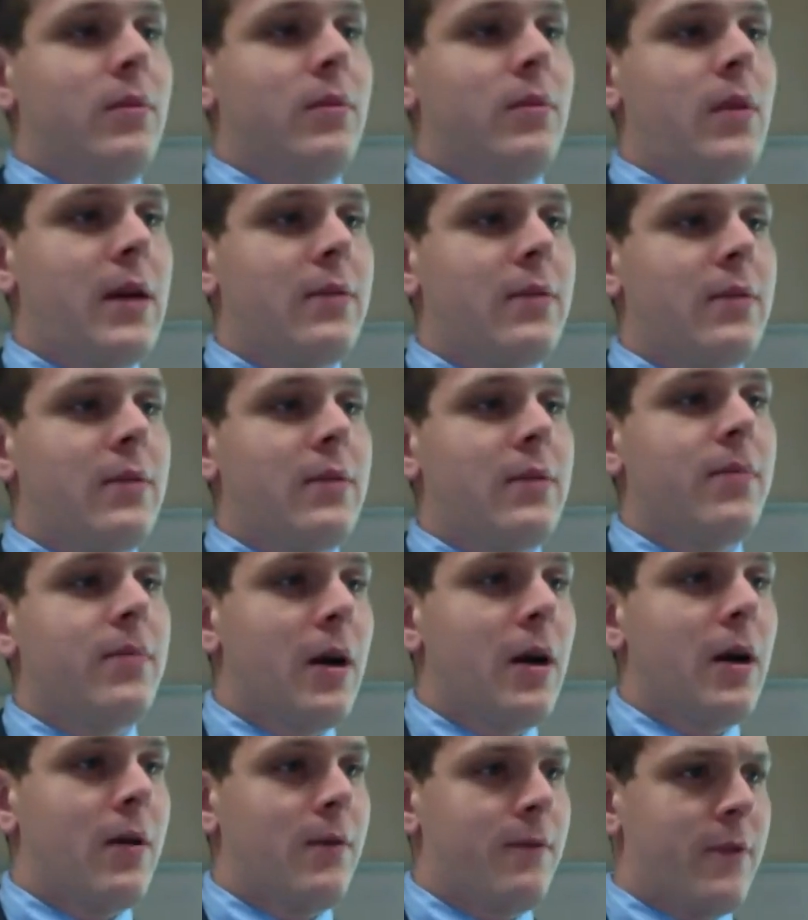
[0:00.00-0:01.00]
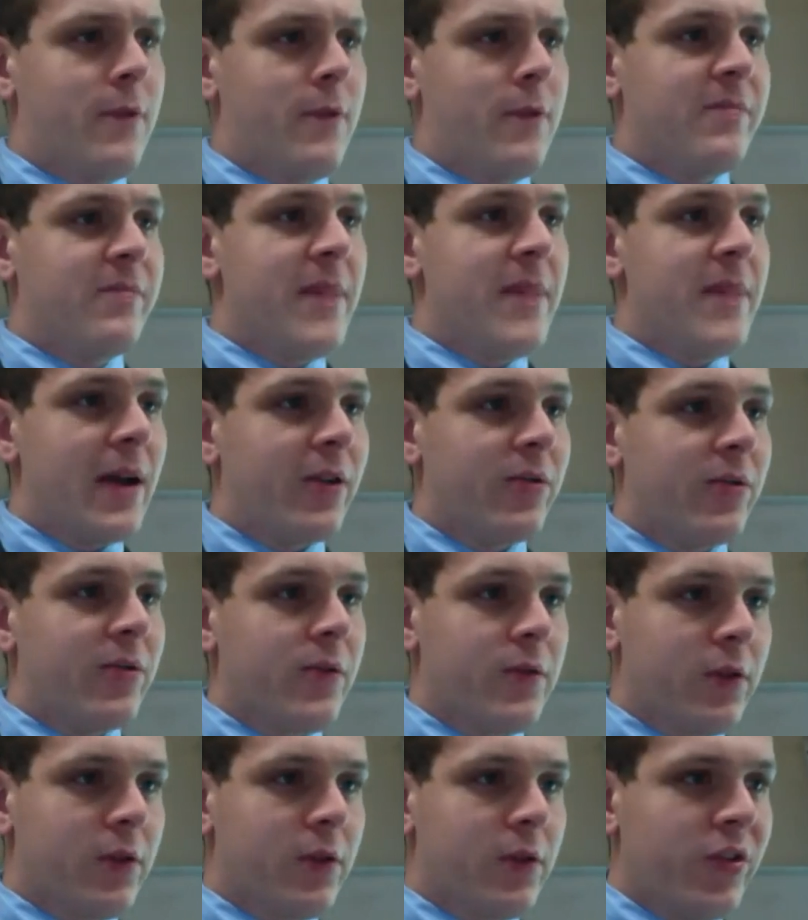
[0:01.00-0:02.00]
had uh, various battles from
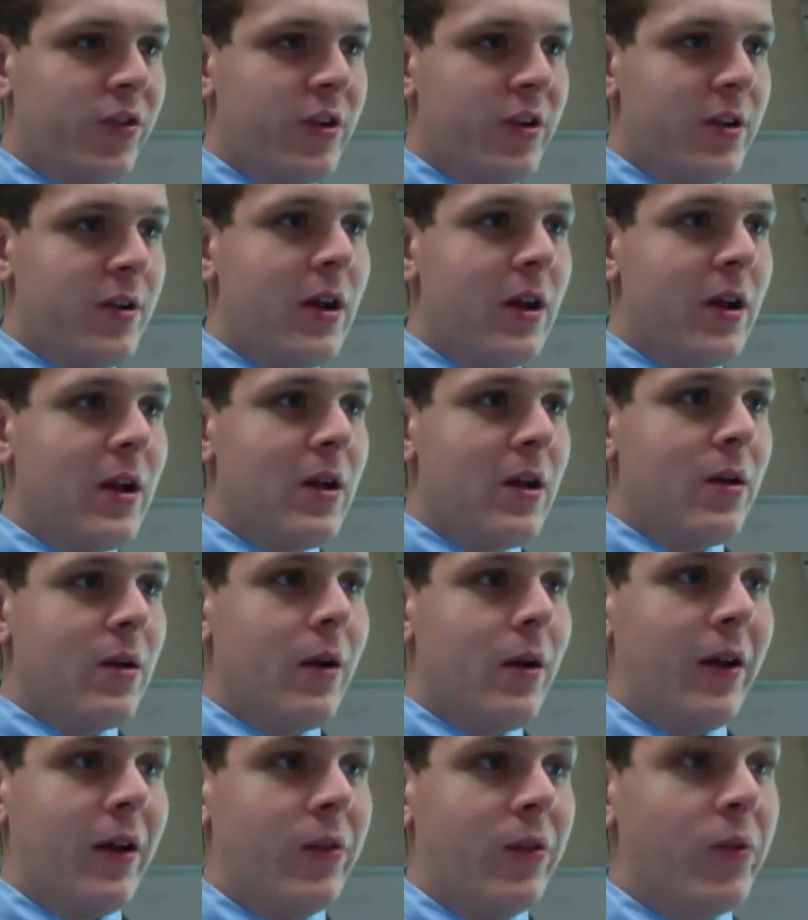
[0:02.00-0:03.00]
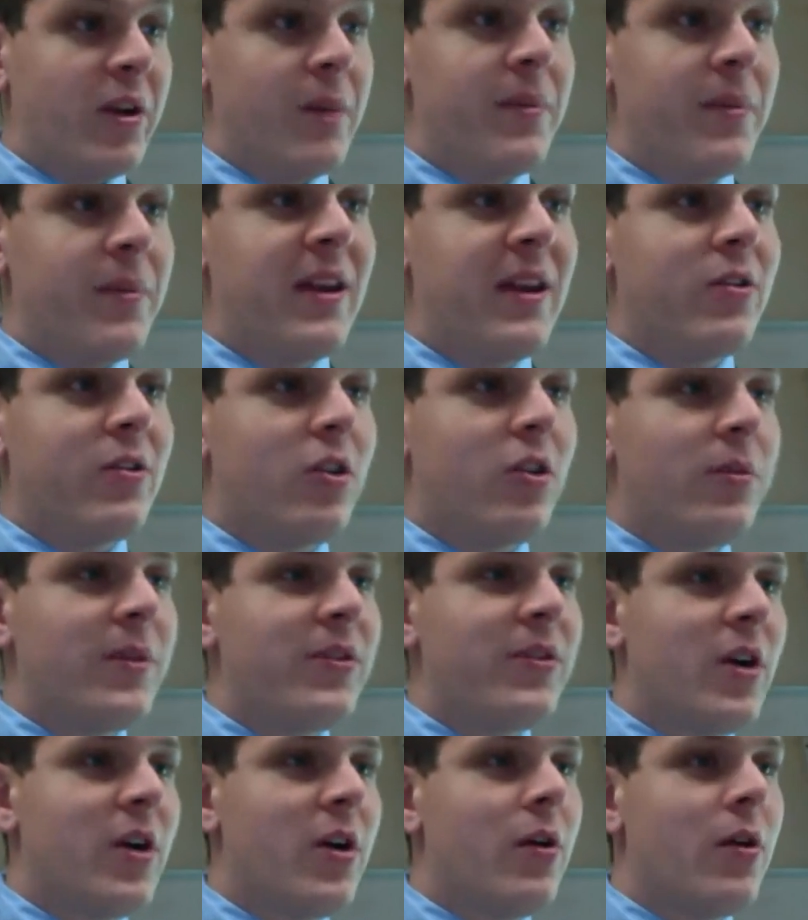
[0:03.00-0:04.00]
Revolution. At least Wikipedia told me
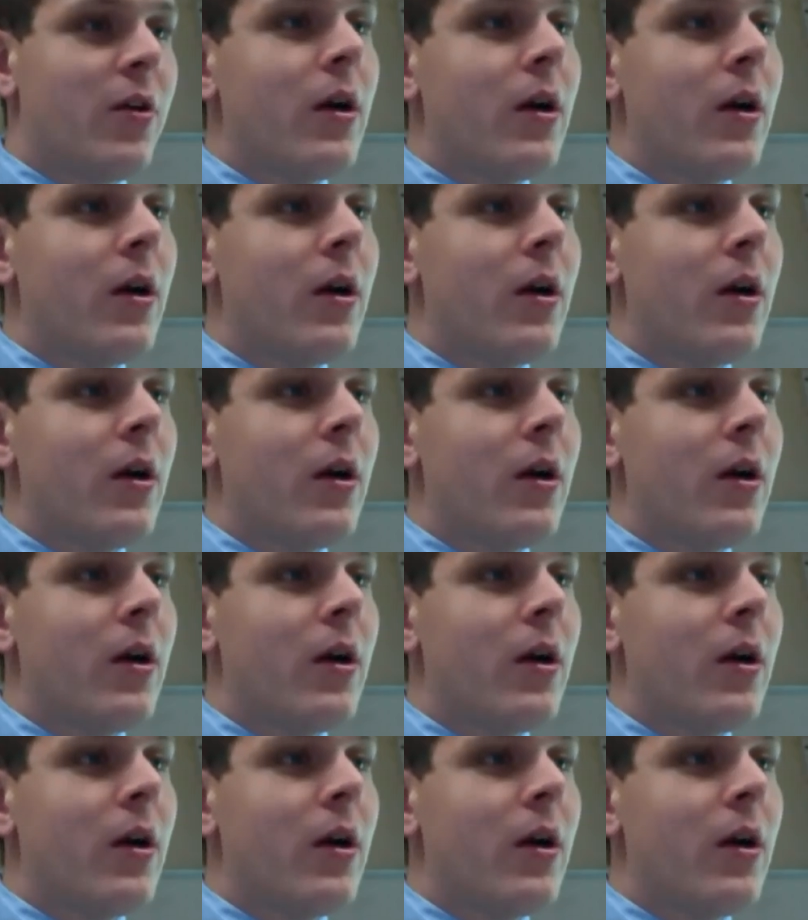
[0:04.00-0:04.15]
so.